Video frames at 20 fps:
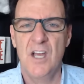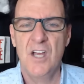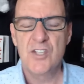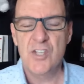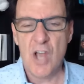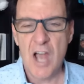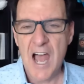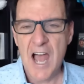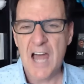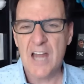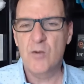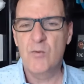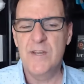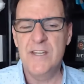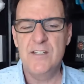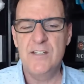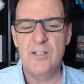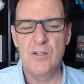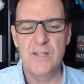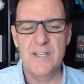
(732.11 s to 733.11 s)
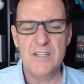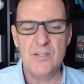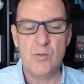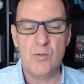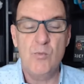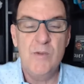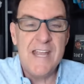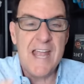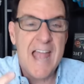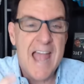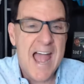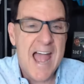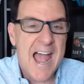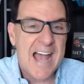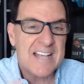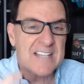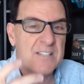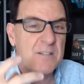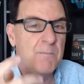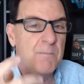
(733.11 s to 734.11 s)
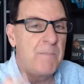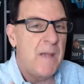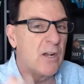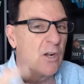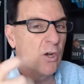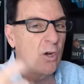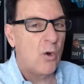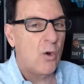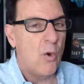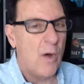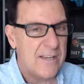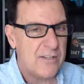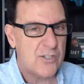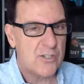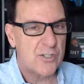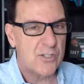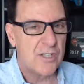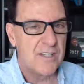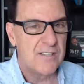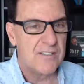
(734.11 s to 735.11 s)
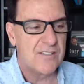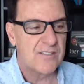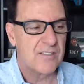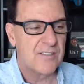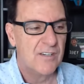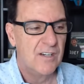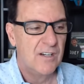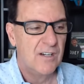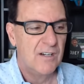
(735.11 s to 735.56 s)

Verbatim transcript: So, how do we do this? We ask better questions